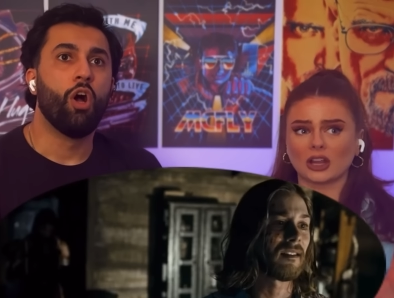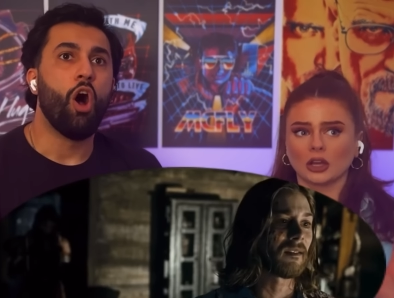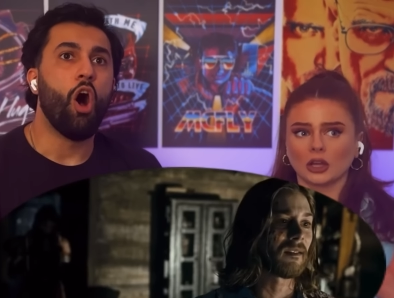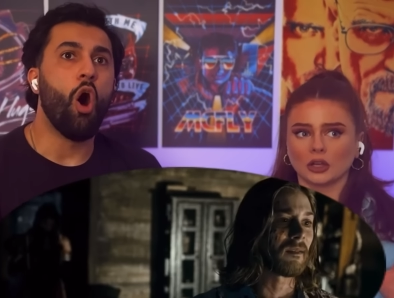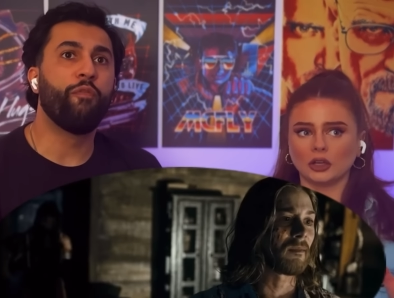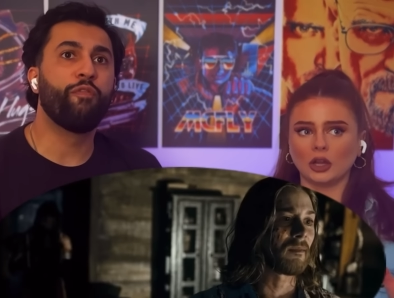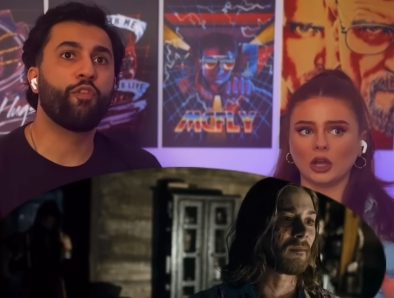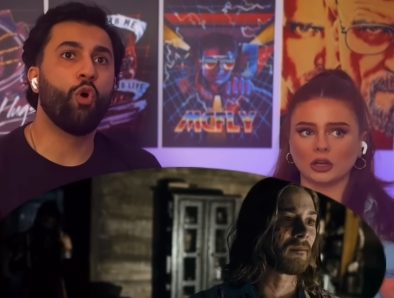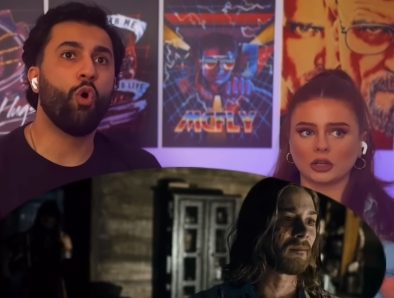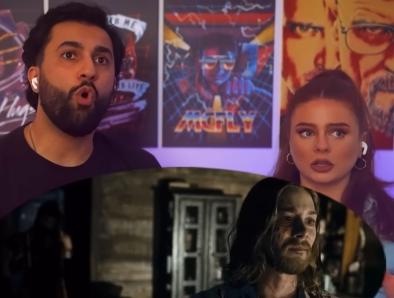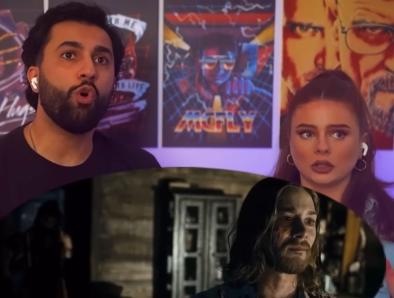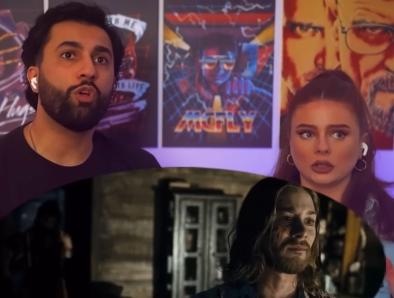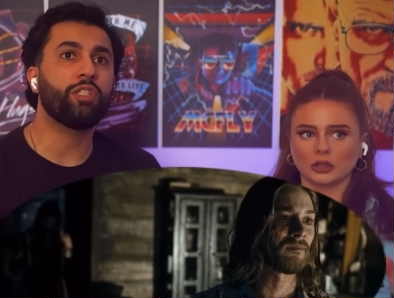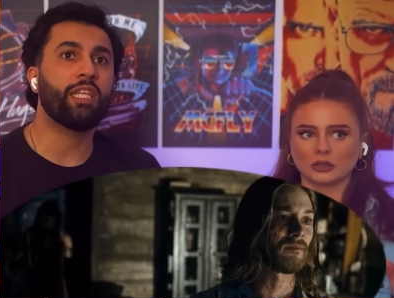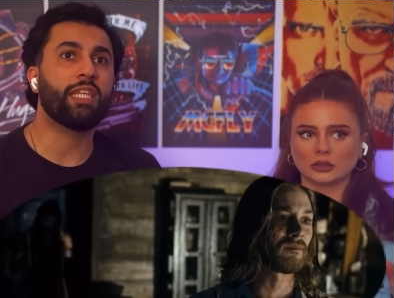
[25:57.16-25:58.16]
Speaker 1: Of course,
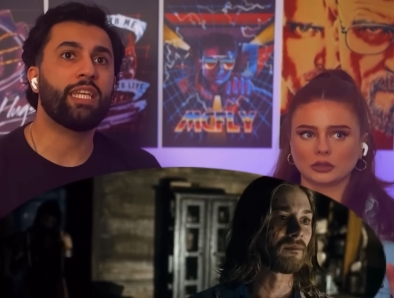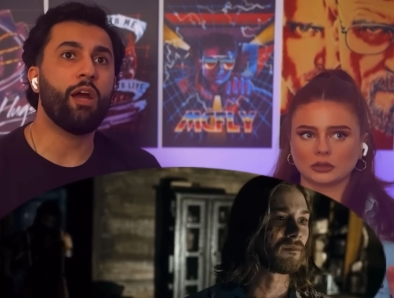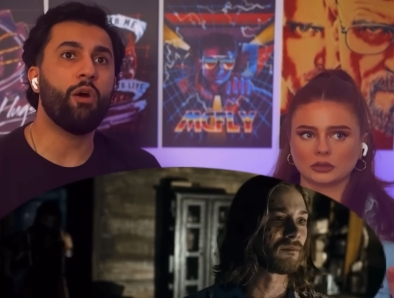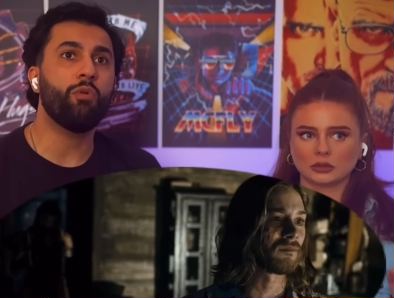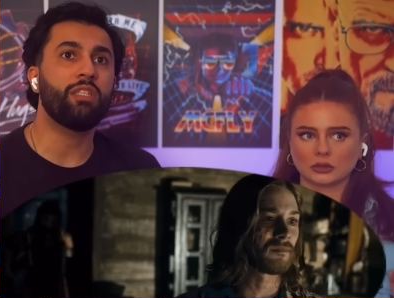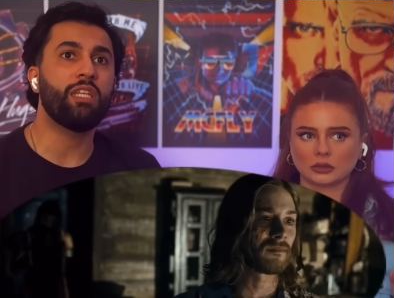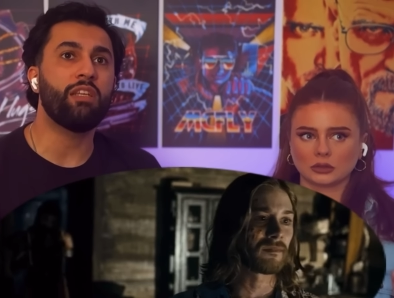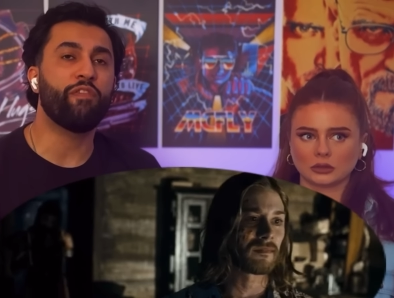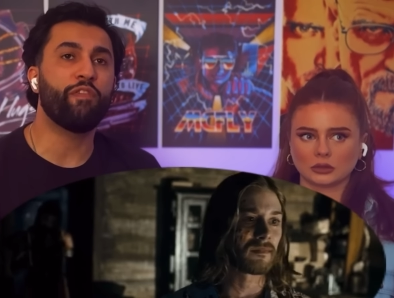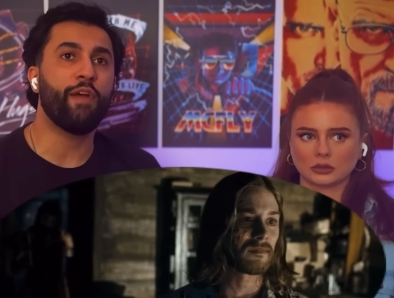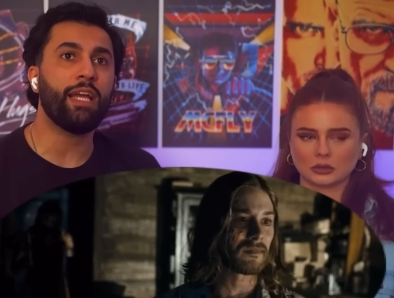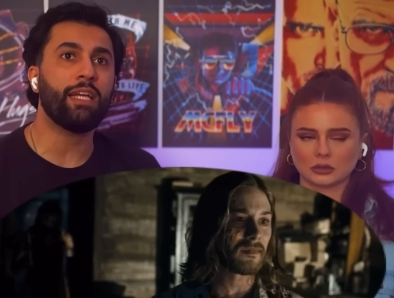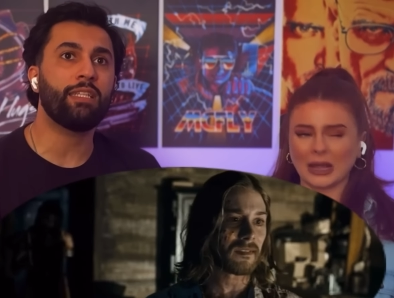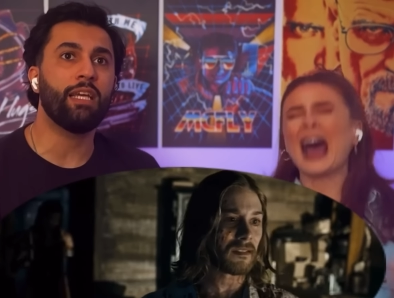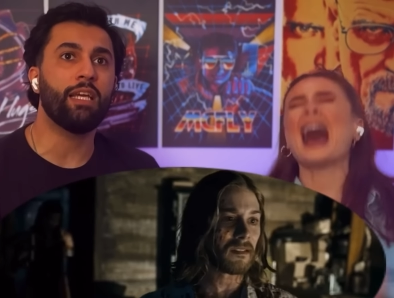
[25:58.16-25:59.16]
the girl's infected.
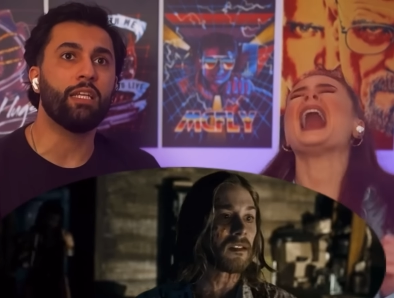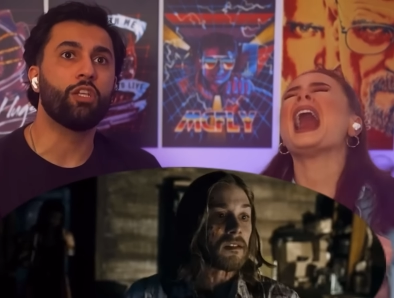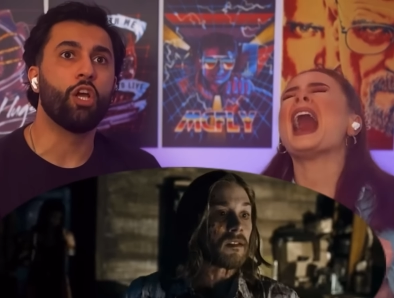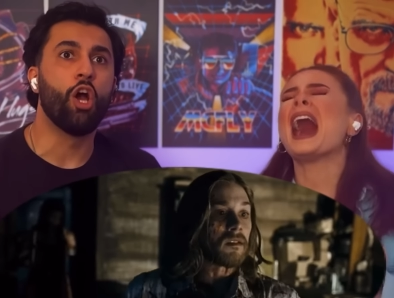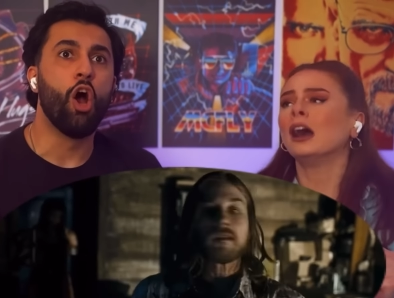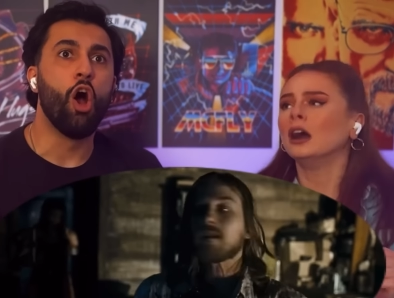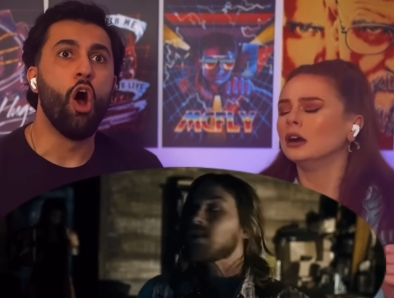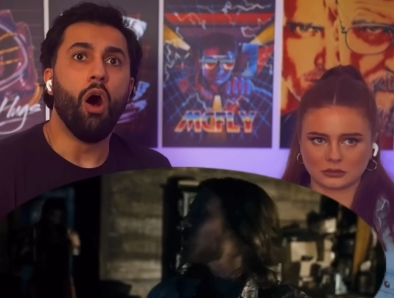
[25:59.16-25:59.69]
Ah! It's fine,